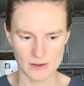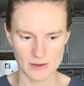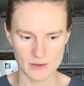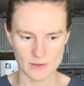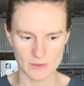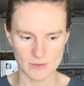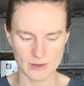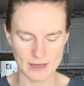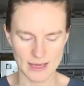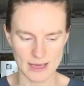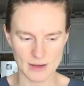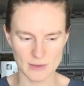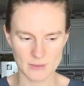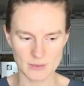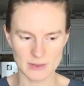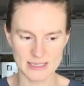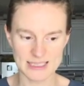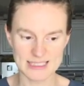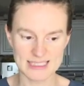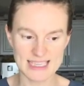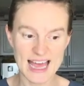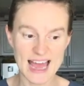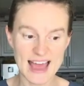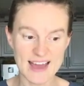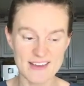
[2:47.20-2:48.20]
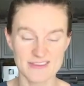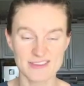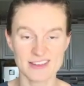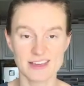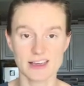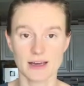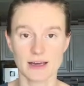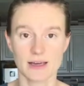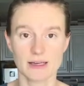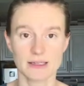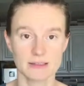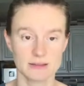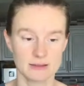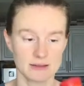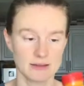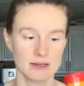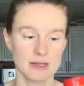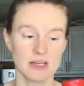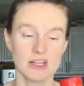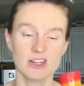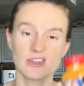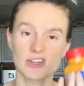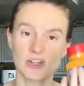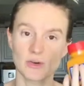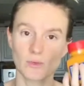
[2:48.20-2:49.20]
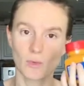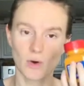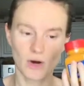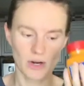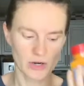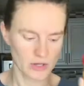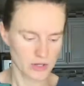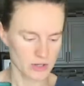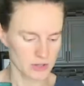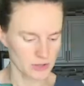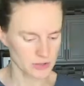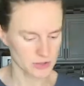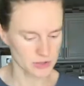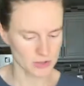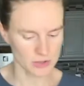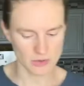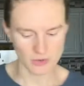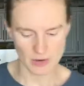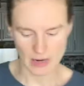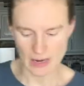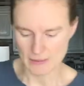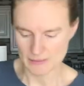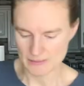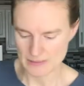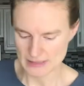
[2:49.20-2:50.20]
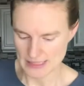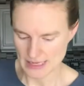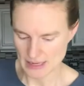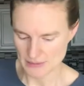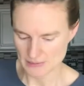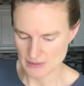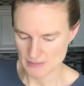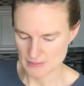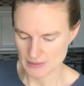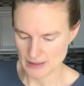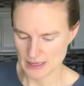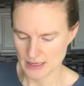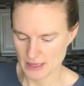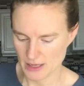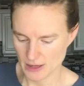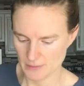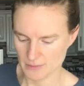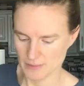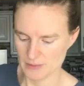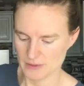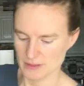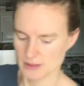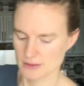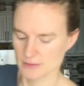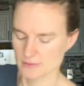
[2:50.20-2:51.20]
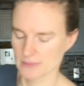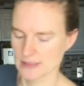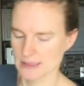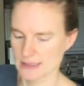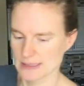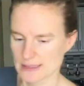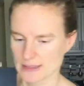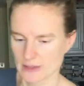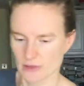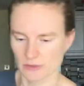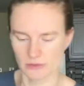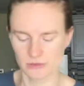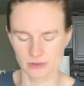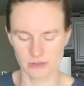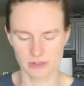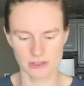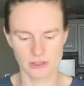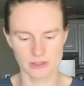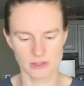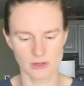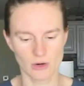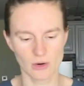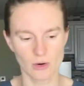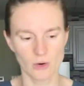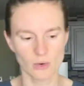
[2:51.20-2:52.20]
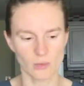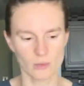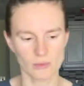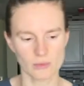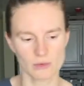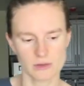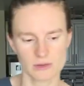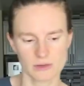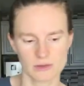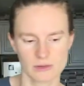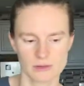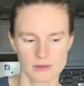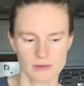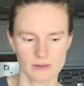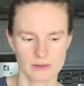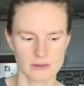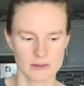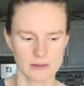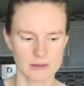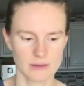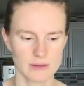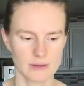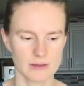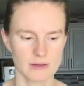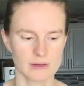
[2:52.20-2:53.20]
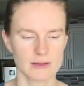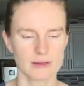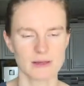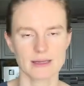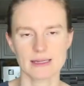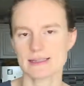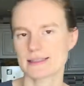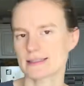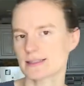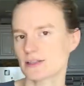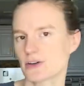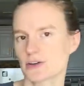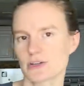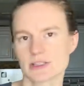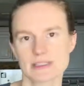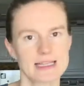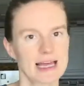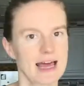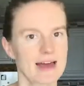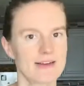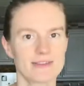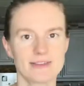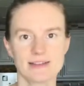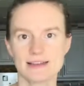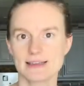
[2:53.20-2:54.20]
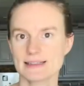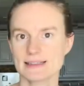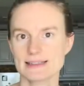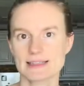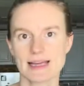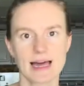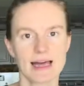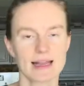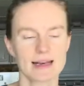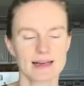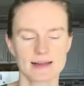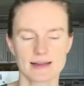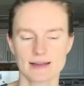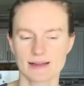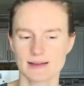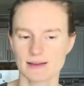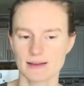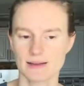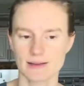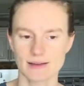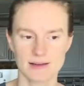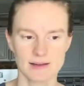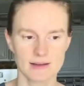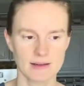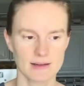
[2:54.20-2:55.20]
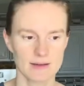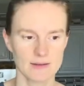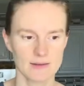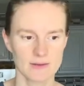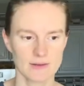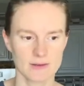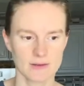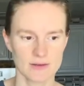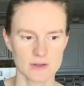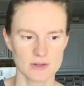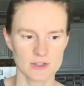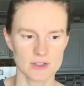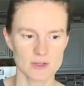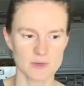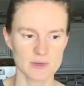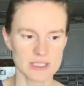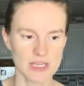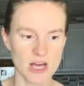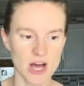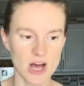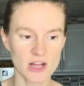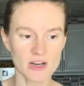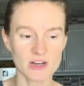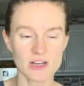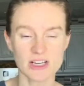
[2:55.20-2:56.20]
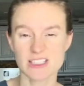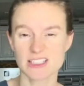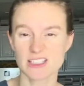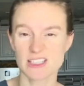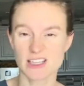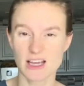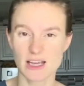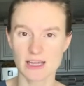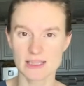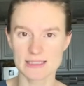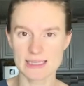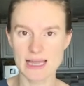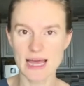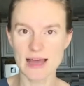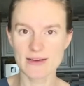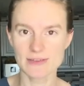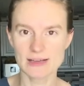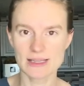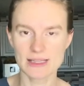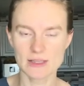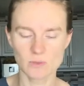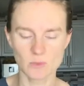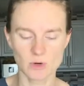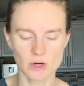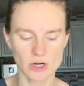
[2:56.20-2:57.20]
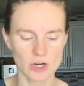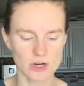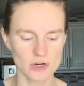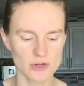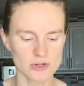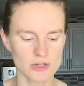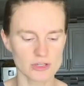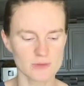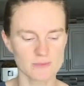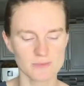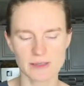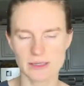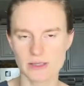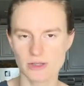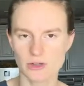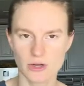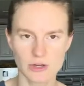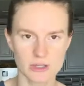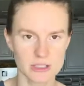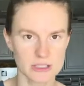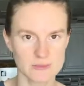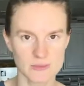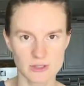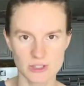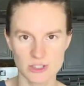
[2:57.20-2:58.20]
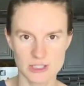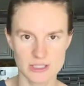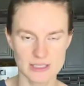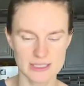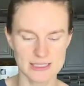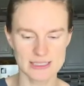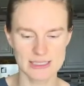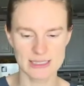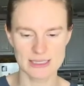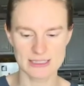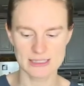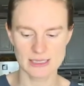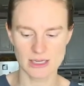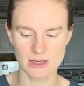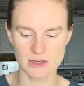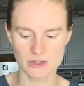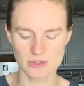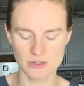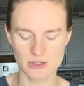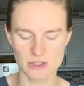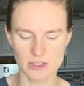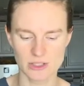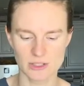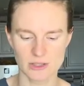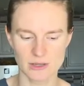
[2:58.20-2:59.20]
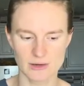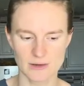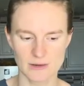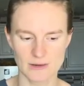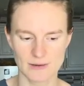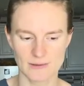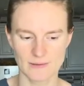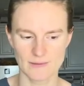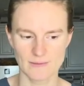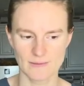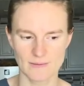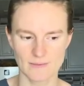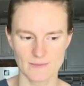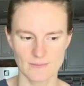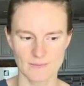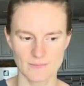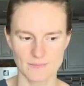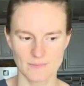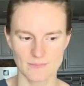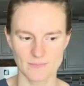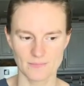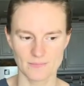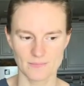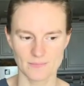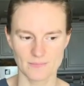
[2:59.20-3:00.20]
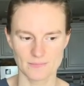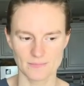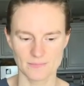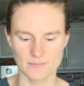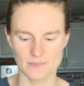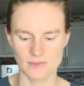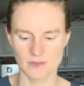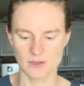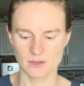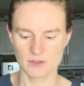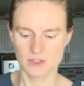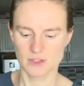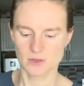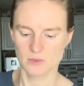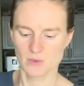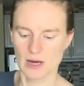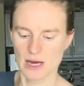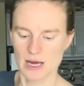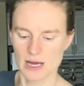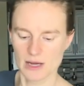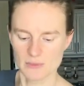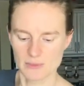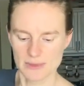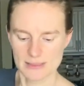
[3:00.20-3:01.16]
Okay, well it's heavier than 100 grams. Let me pick up my salt. Oh, it's not as heavy as that. So it's heavier than 100, but not as much as 600. So I would